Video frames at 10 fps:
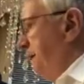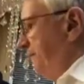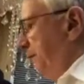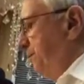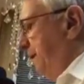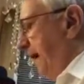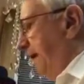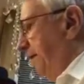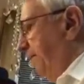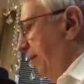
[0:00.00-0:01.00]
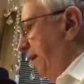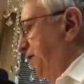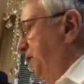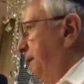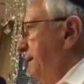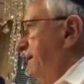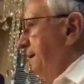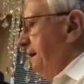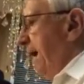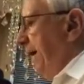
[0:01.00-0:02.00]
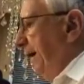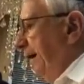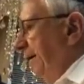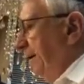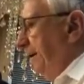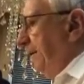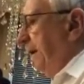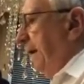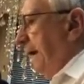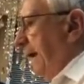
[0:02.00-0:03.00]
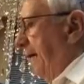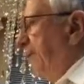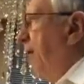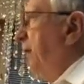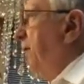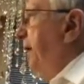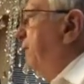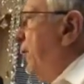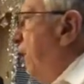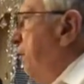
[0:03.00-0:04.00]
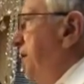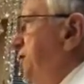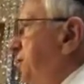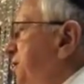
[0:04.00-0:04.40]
when they first began to preach. Now here in Romans,